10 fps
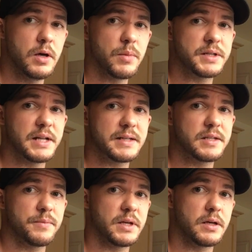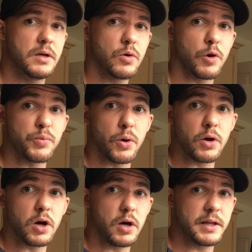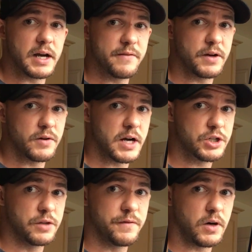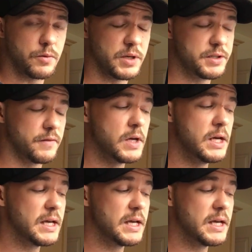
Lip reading: but it's not something or a protocol that I've ever actually followed myself,